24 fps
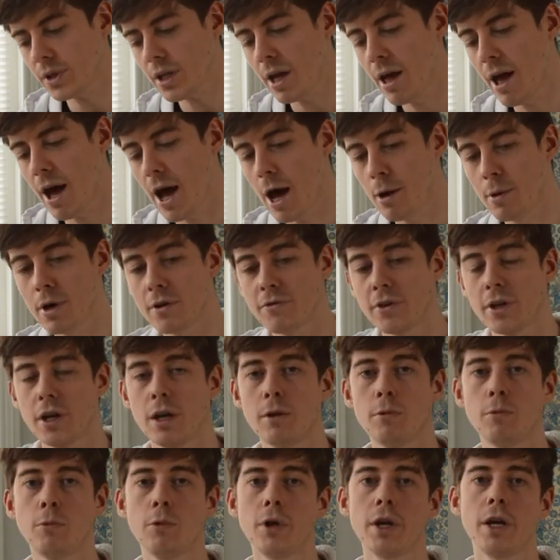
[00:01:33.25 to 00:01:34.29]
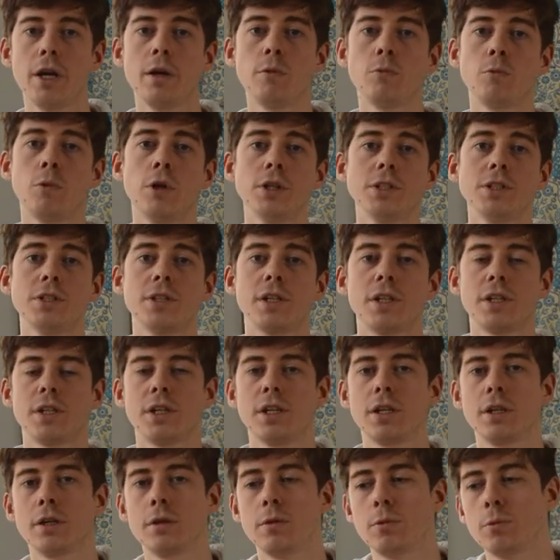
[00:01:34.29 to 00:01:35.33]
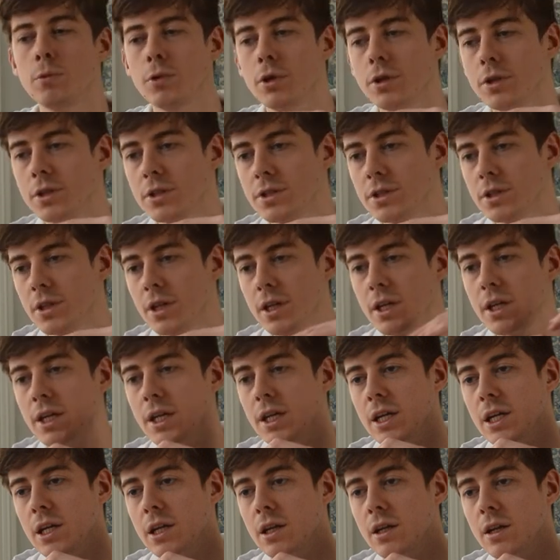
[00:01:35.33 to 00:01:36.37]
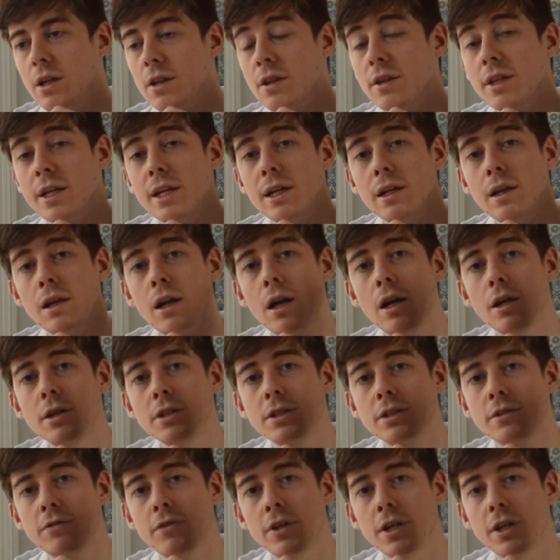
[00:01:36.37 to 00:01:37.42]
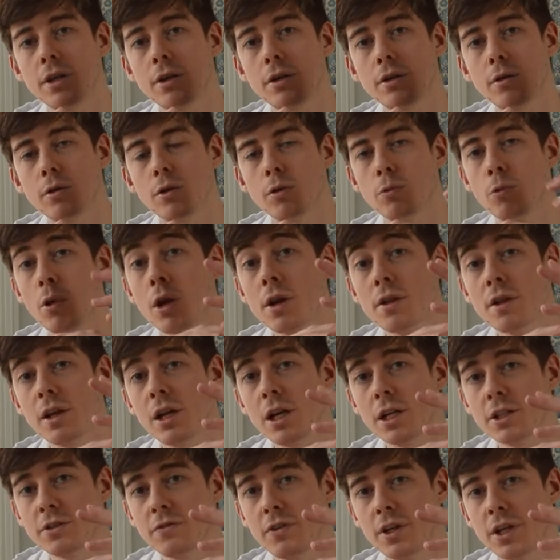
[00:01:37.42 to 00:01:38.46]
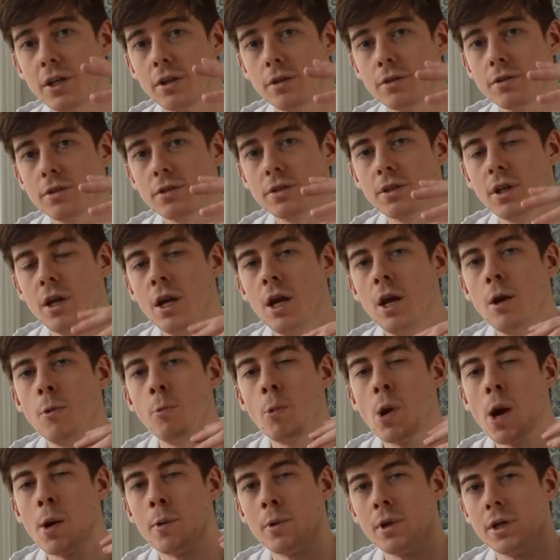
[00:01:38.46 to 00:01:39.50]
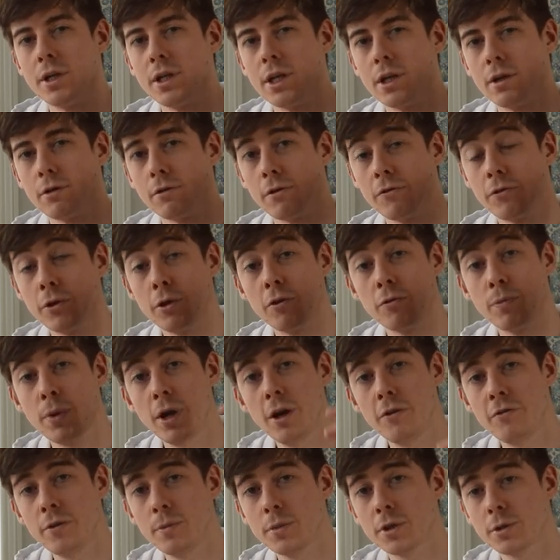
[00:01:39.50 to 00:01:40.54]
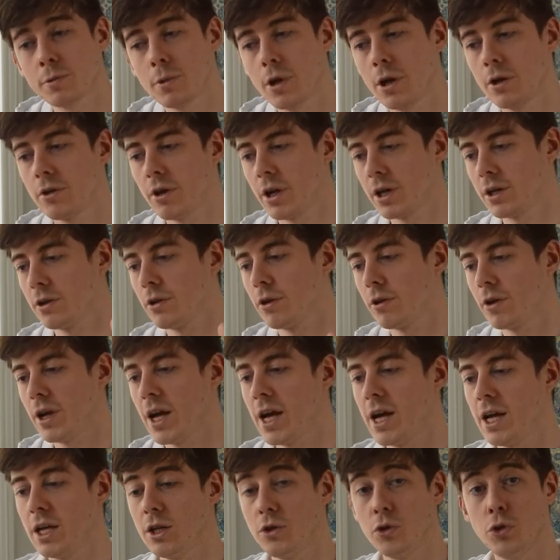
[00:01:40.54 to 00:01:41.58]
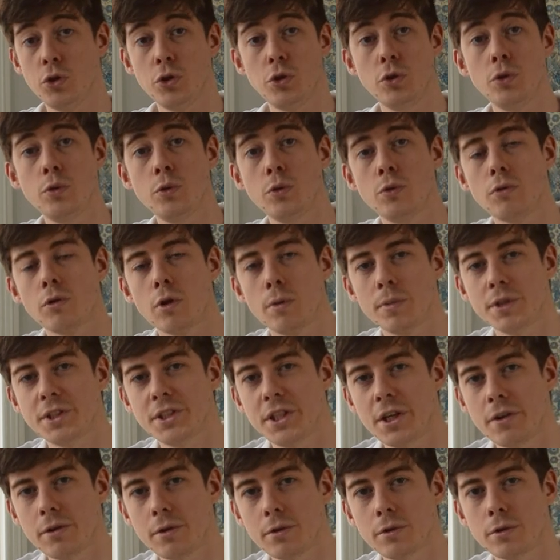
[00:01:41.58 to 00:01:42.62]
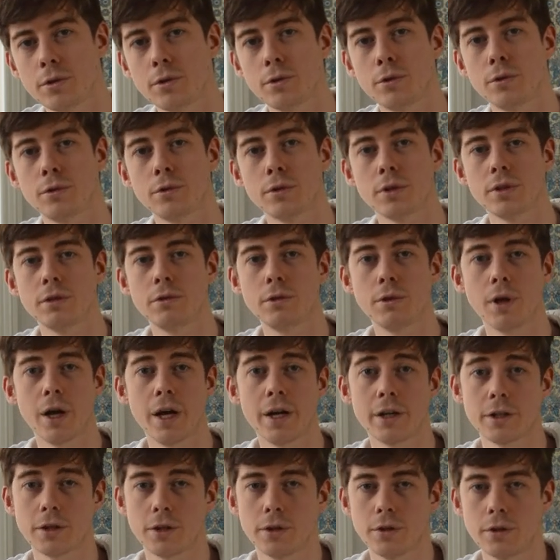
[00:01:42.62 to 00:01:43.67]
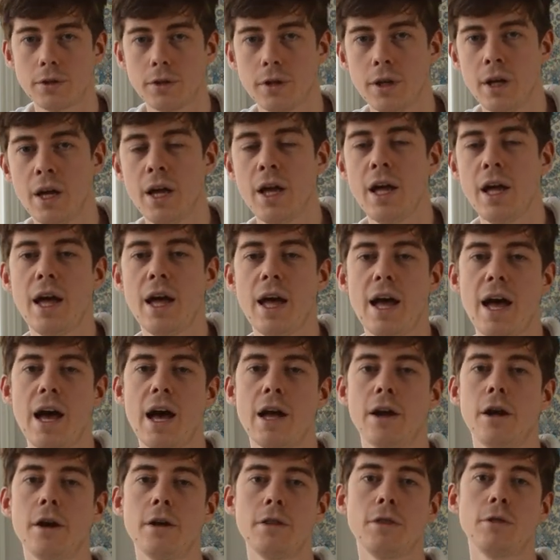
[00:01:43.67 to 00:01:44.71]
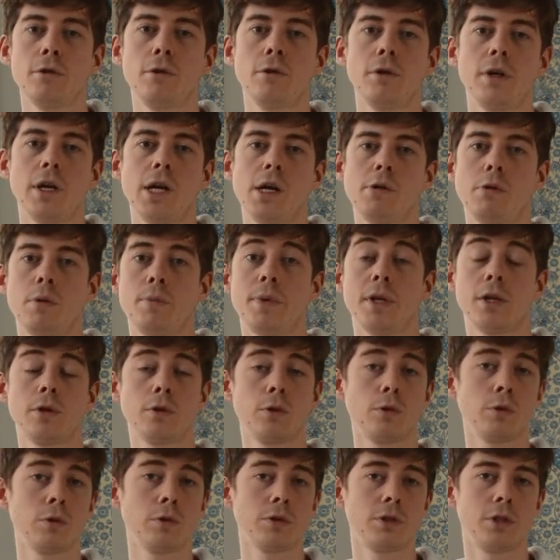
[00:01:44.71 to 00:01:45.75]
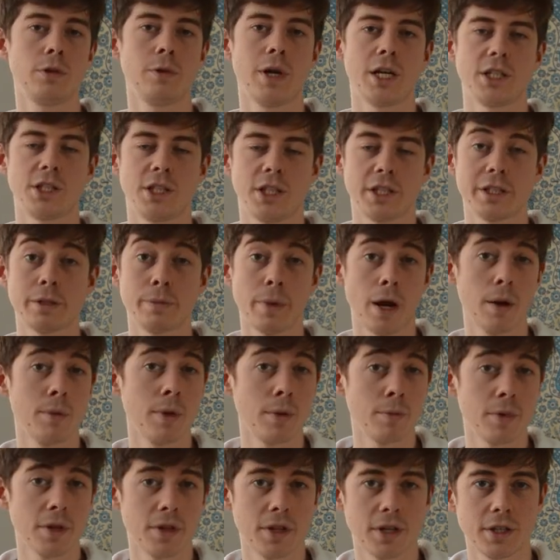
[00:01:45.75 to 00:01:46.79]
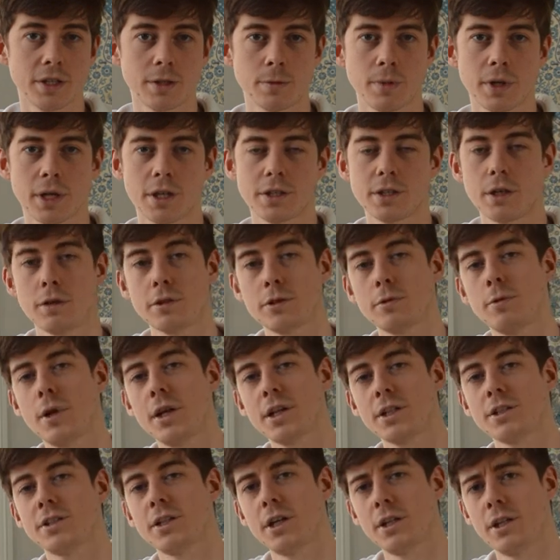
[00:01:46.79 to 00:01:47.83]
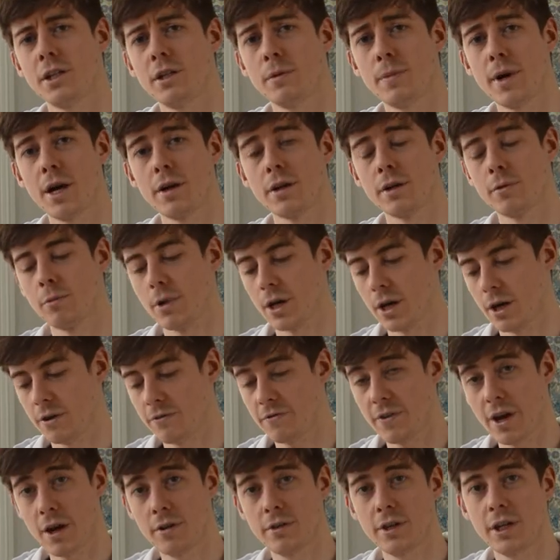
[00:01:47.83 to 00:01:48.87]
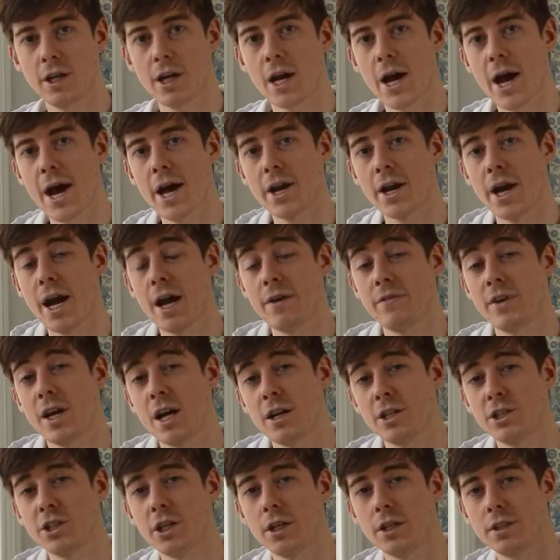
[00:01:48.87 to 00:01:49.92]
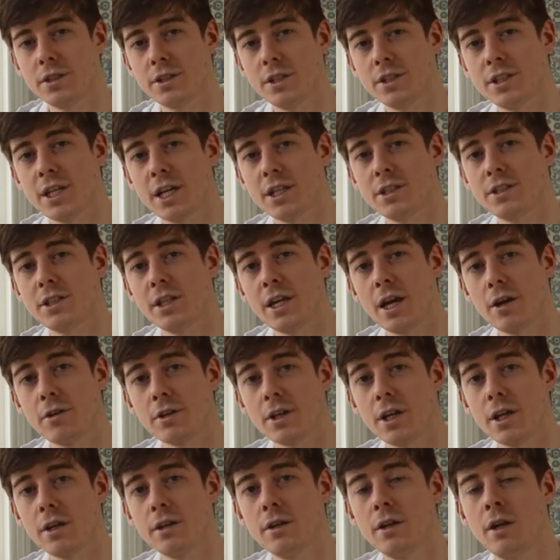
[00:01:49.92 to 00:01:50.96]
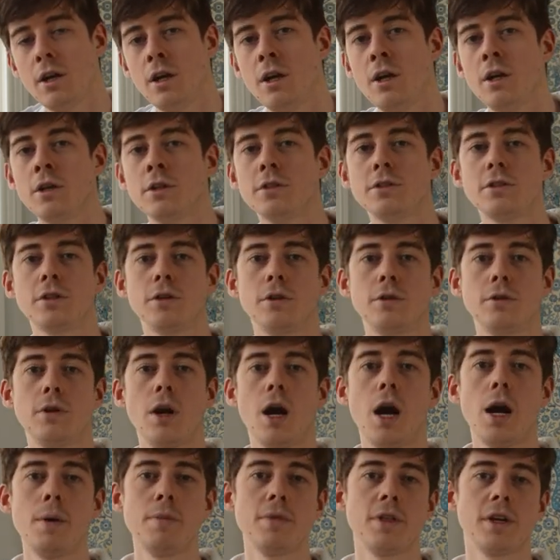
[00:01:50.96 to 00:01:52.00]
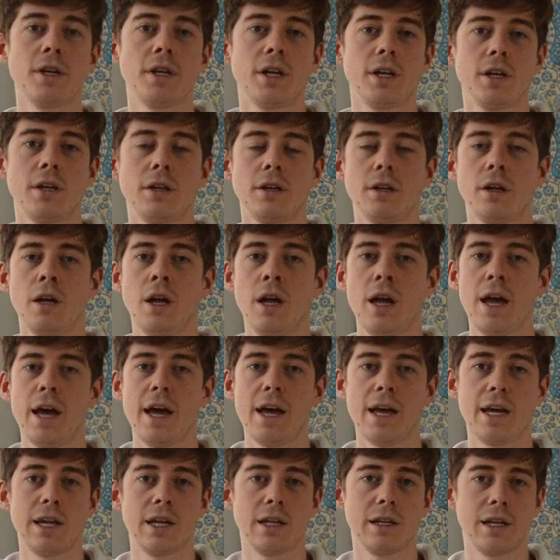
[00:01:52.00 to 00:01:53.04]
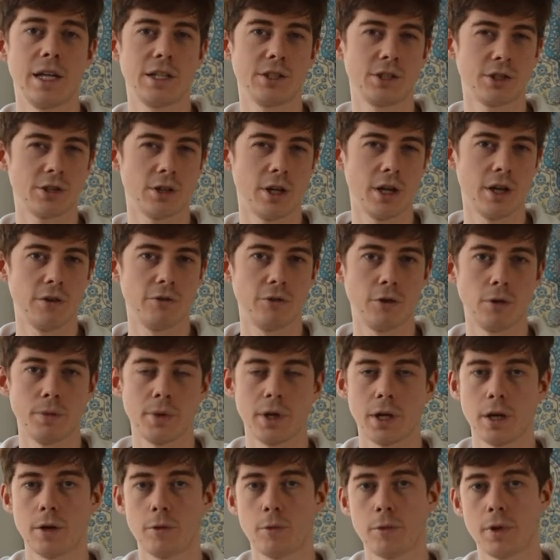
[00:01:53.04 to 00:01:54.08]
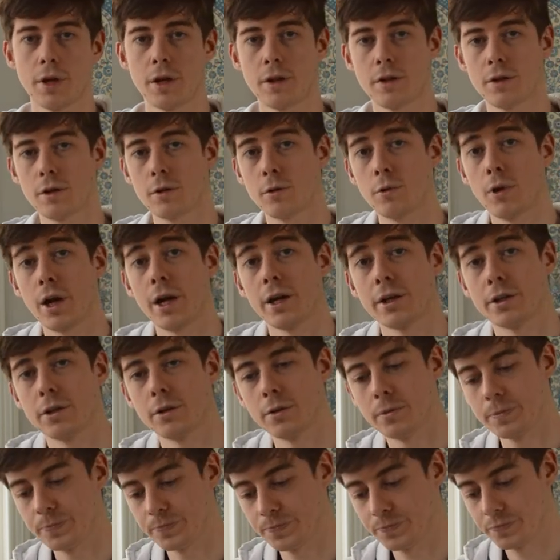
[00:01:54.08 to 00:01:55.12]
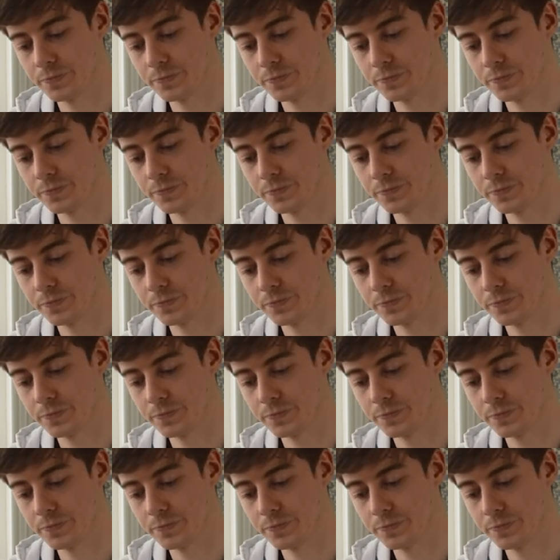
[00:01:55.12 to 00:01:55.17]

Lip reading: However, what I was thinking was in the last video, or one of the last videos where we did a review of Perfumer's World, I got a new raw material called guaiacol. And I thought it would be cool to actually experiment with this because I was quite excited about it when I found it and I haven't had a chance to test it out yet. So I'm thinking, hey, let's try a formula with guaiacol.